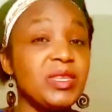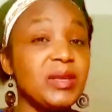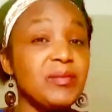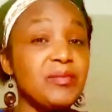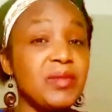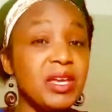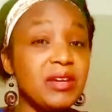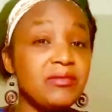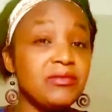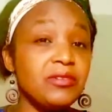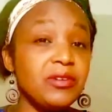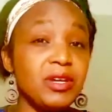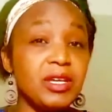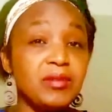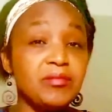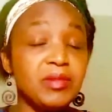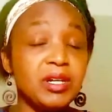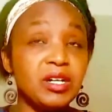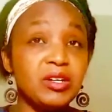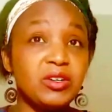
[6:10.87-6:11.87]
make for
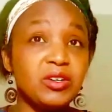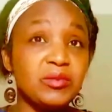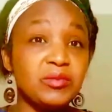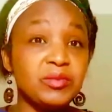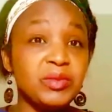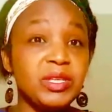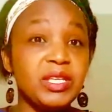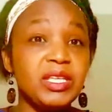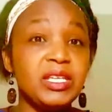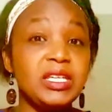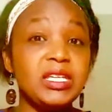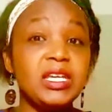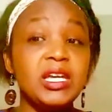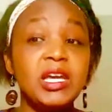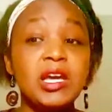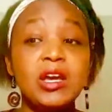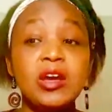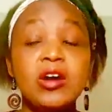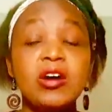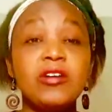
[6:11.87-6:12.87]
him a copy
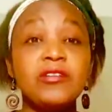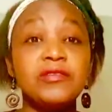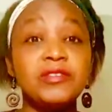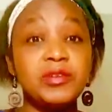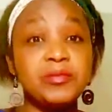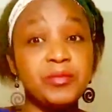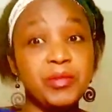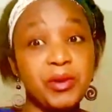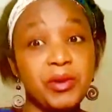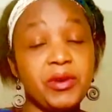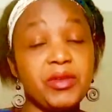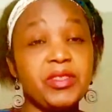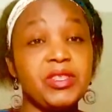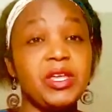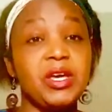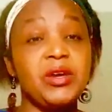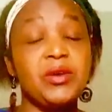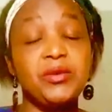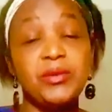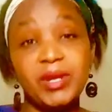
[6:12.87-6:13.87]
of the birth
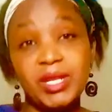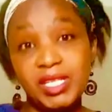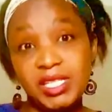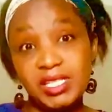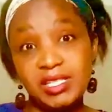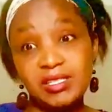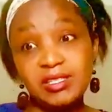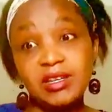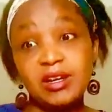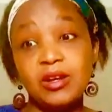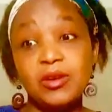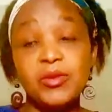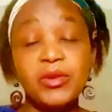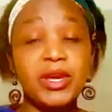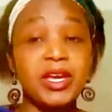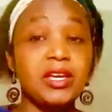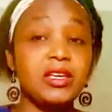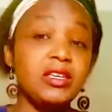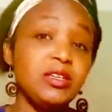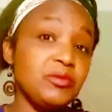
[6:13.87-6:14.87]
register
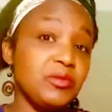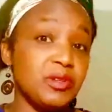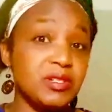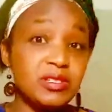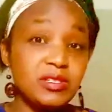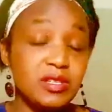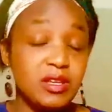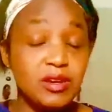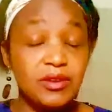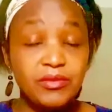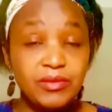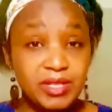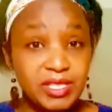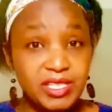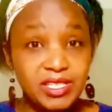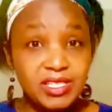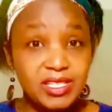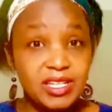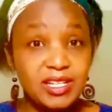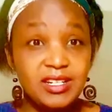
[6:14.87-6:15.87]
where he was
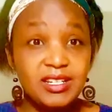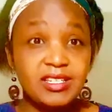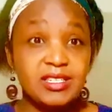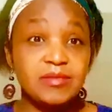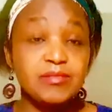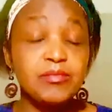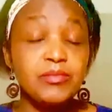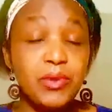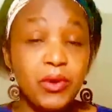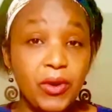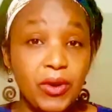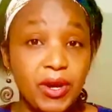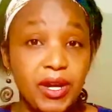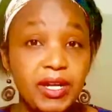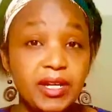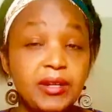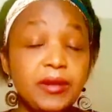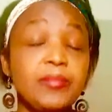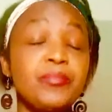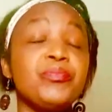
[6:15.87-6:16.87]
registered as
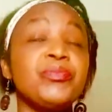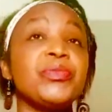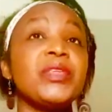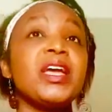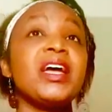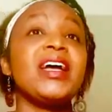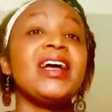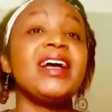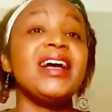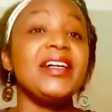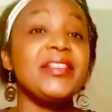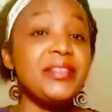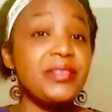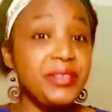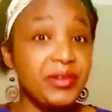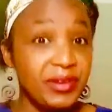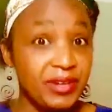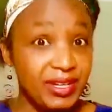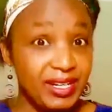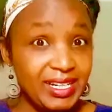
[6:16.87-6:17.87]
born.
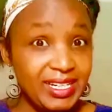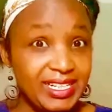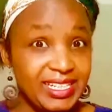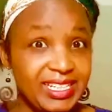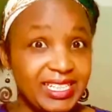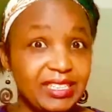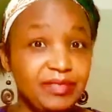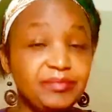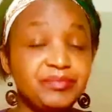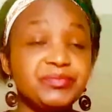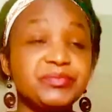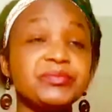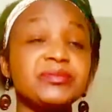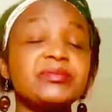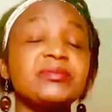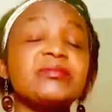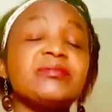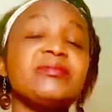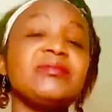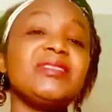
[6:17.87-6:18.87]
Thirdly,
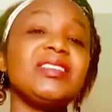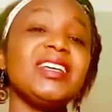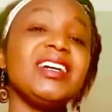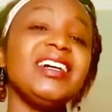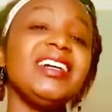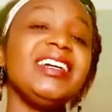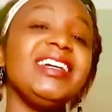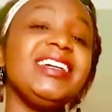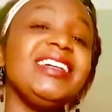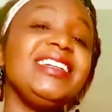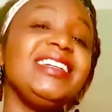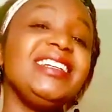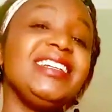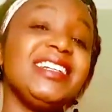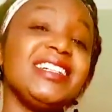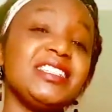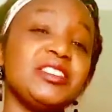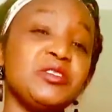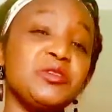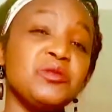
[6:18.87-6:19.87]
he
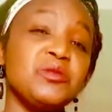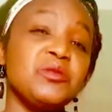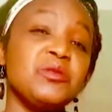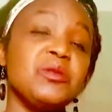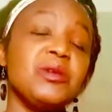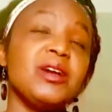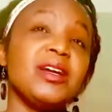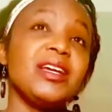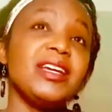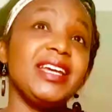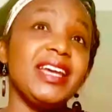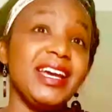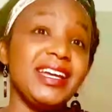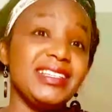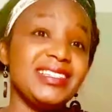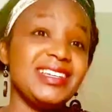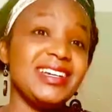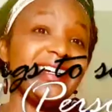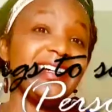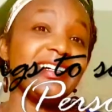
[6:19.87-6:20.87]
needed to
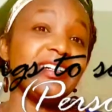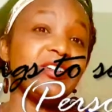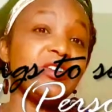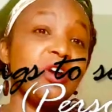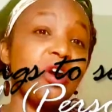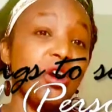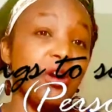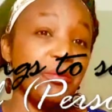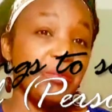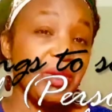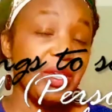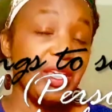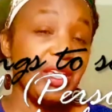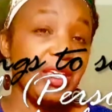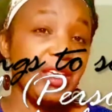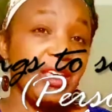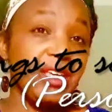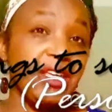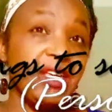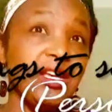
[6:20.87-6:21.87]
get a
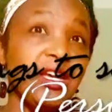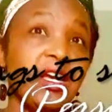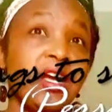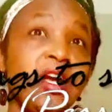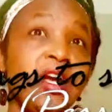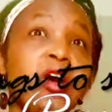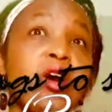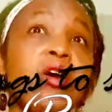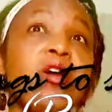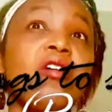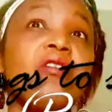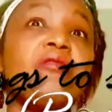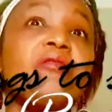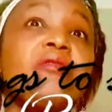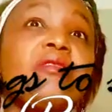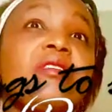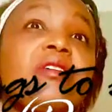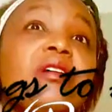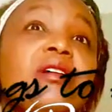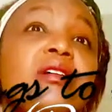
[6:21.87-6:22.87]
copy of
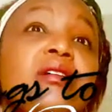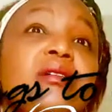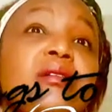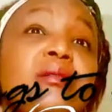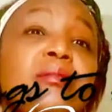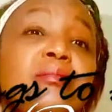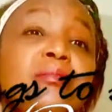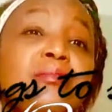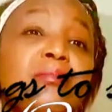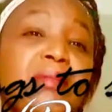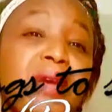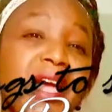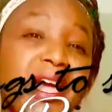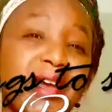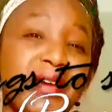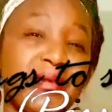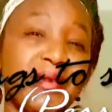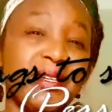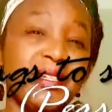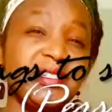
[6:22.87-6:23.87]
the
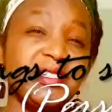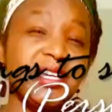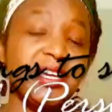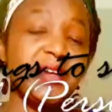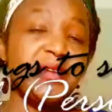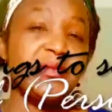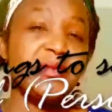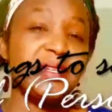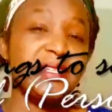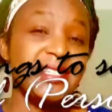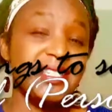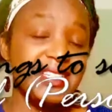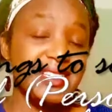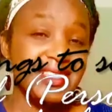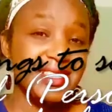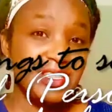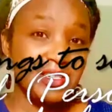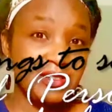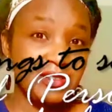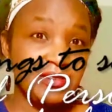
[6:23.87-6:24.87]
marriage
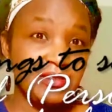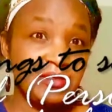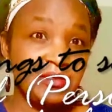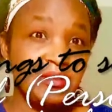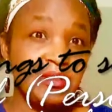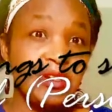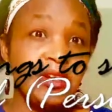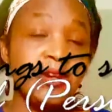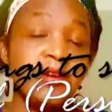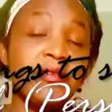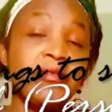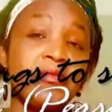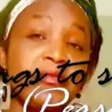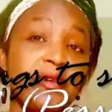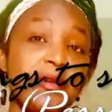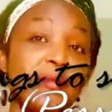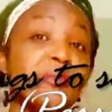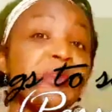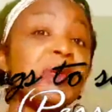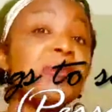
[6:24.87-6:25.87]
register
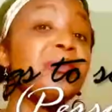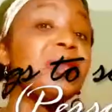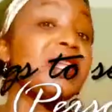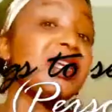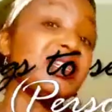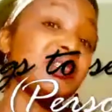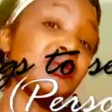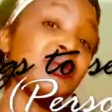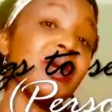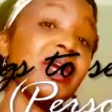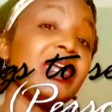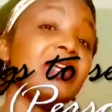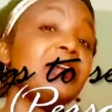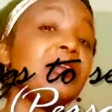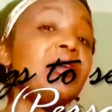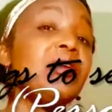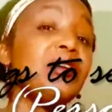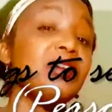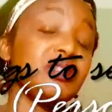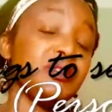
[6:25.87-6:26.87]
from the place where he
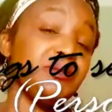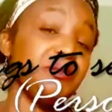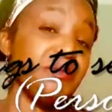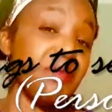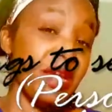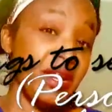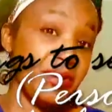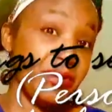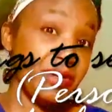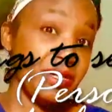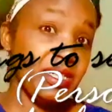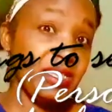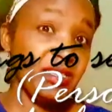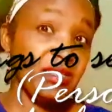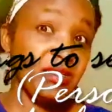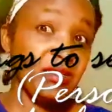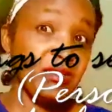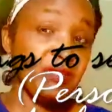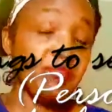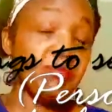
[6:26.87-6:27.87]
got married
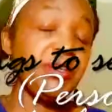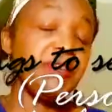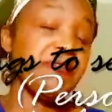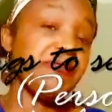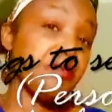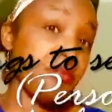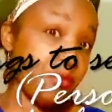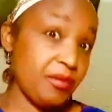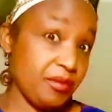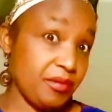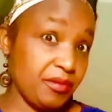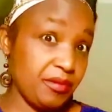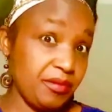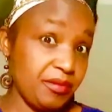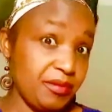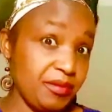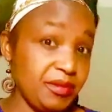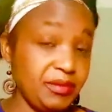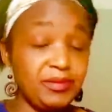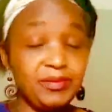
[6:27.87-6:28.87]
before.
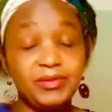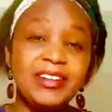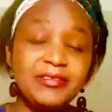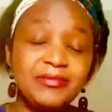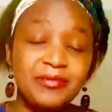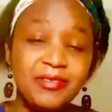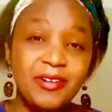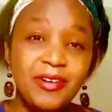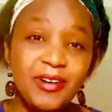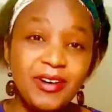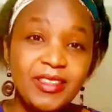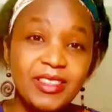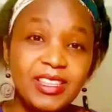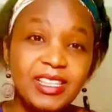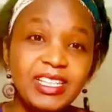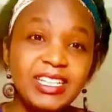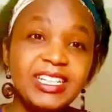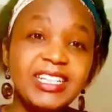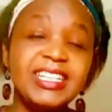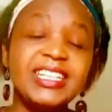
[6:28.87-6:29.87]
And
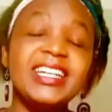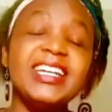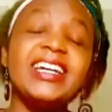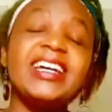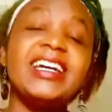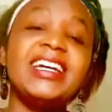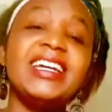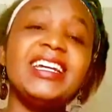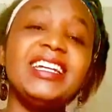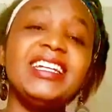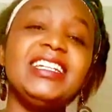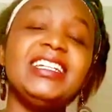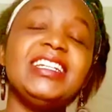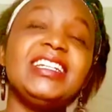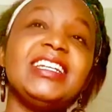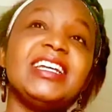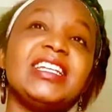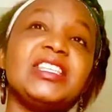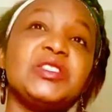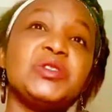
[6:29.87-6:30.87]
fourthly, he
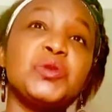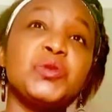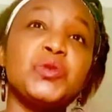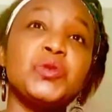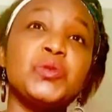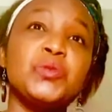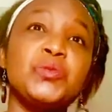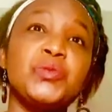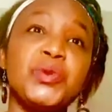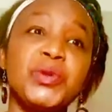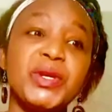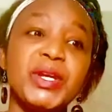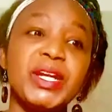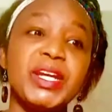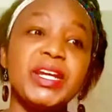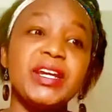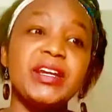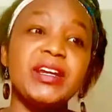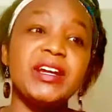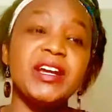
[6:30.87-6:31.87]
needed to
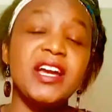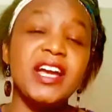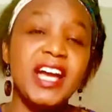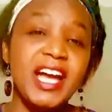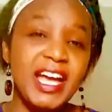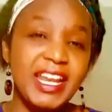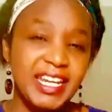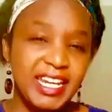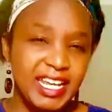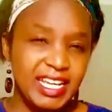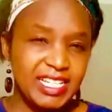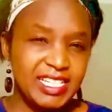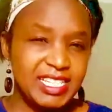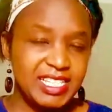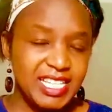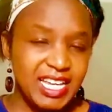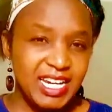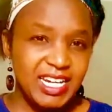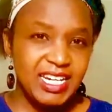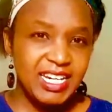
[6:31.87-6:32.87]
bring an
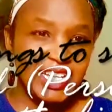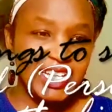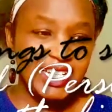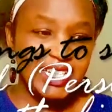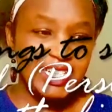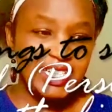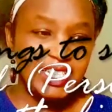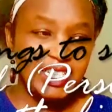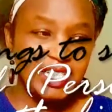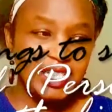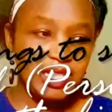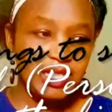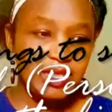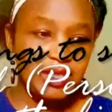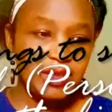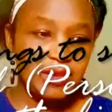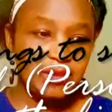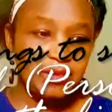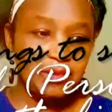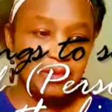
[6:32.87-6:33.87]
extended
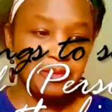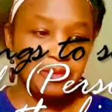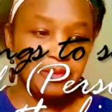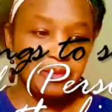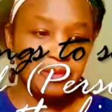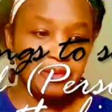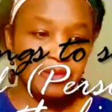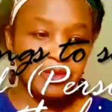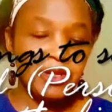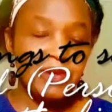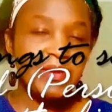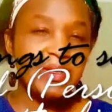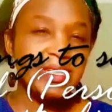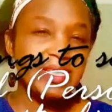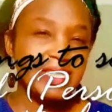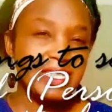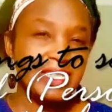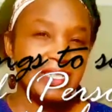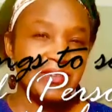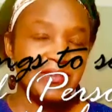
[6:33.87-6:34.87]
um,
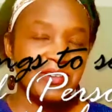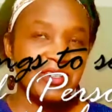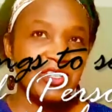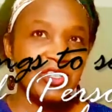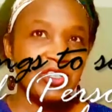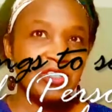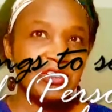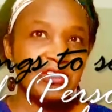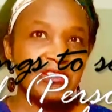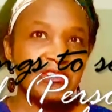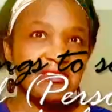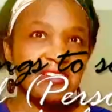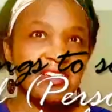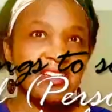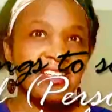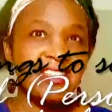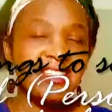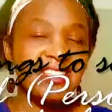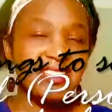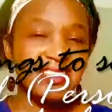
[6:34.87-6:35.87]
registration
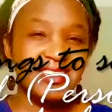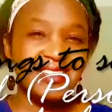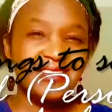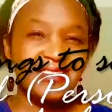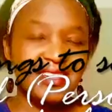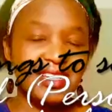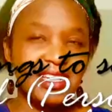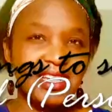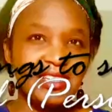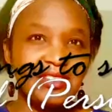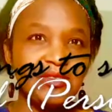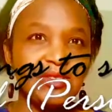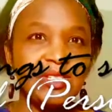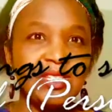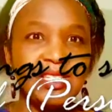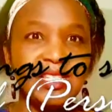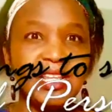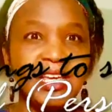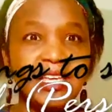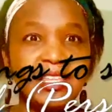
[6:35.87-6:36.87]
certificate, which
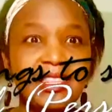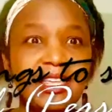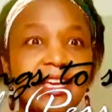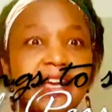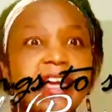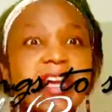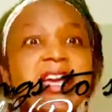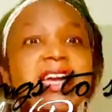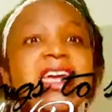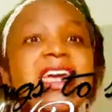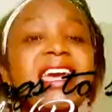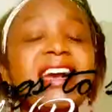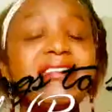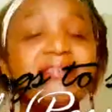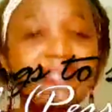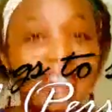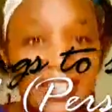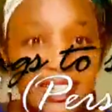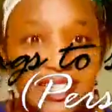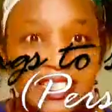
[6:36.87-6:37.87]
is like the
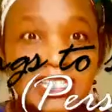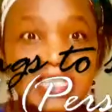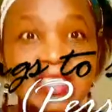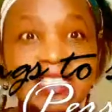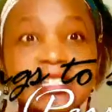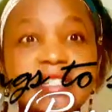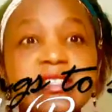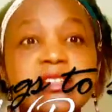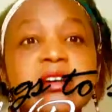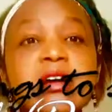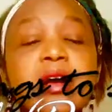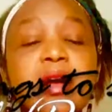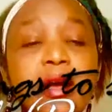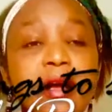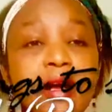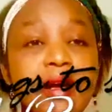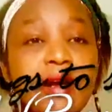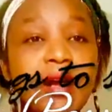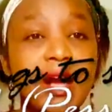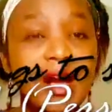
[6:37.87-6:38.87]
Erweiterte
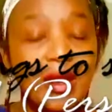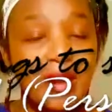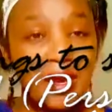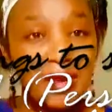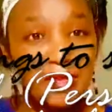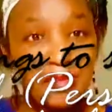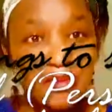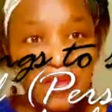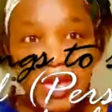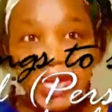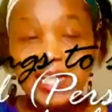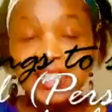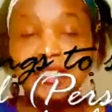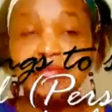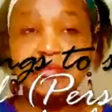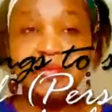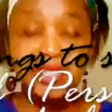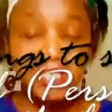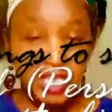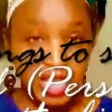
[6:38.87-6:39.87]

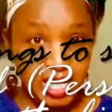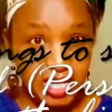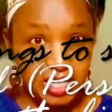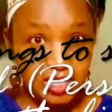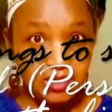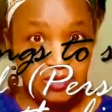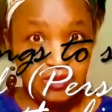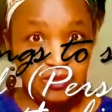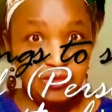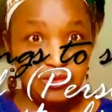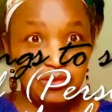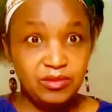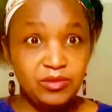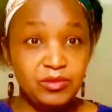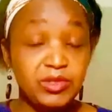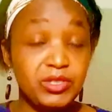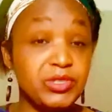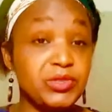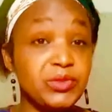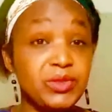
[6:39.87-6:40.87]
Meldebescheinigung,
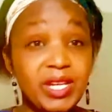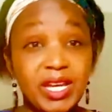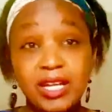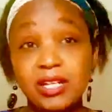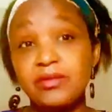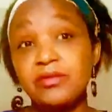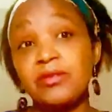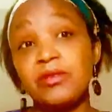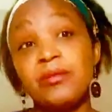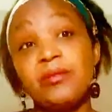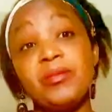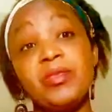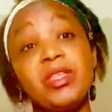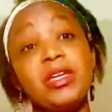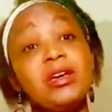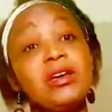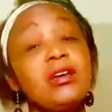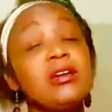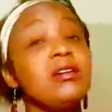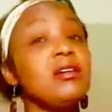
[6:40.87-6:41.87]
which you get from
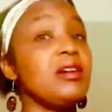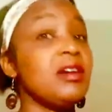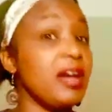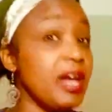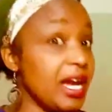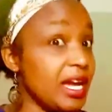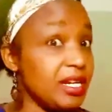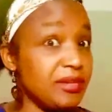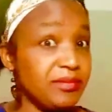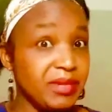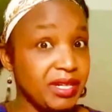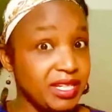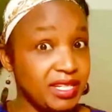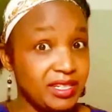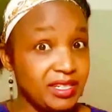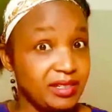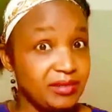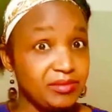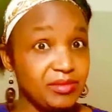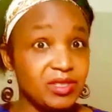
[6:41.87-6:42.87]
the
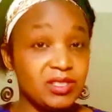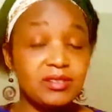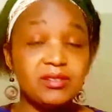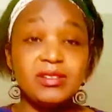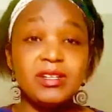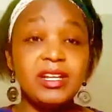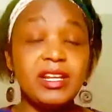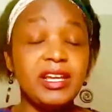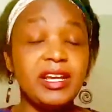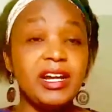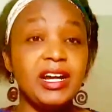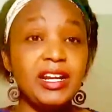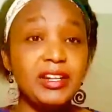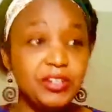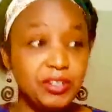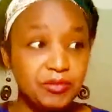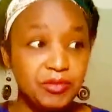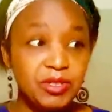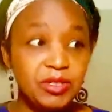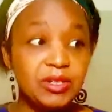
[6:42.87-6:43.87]
Anmeldeamt like a
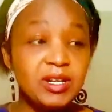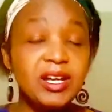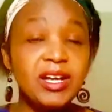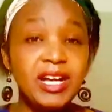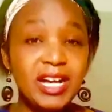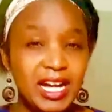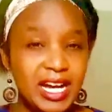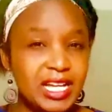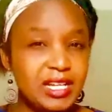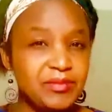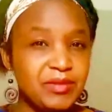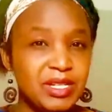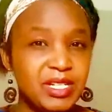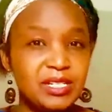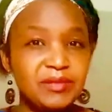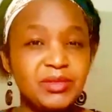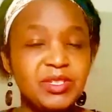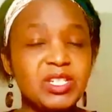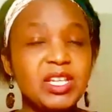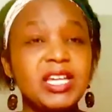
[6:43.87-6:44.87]
normal
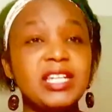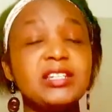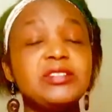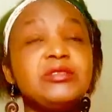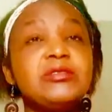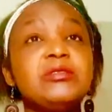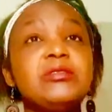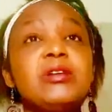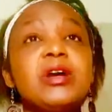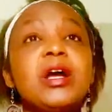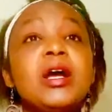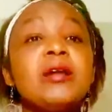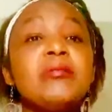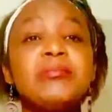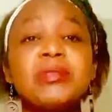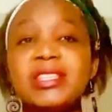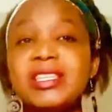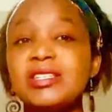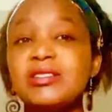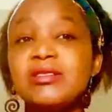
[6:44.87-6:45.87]
Anmeldebescheinigung,
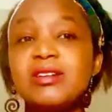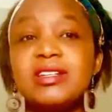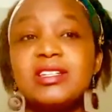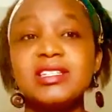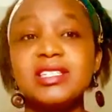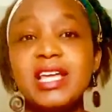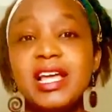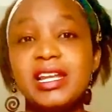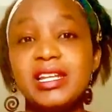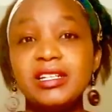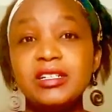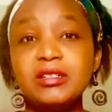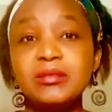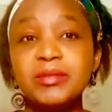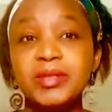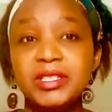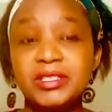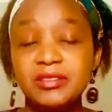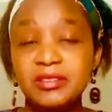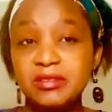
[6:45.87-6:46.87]
but this one is a little
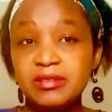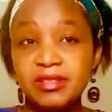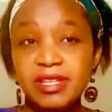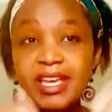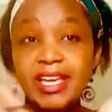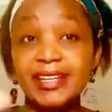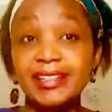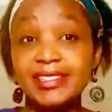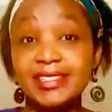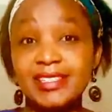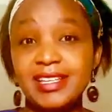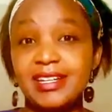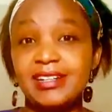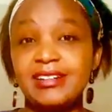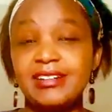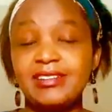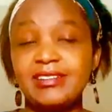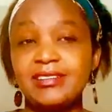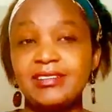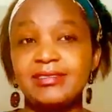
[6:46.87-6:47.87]
bit
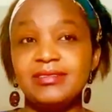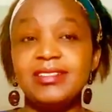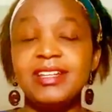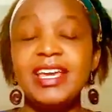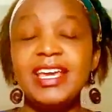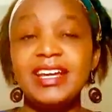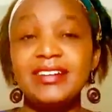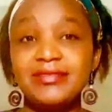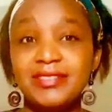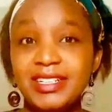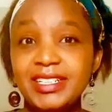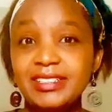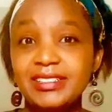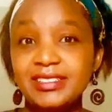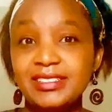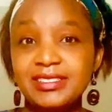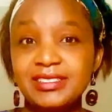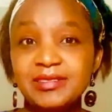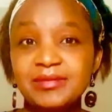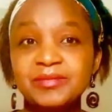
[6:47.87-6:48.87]
extended,
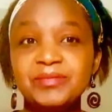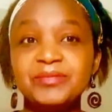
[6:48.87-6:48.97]
erweitert.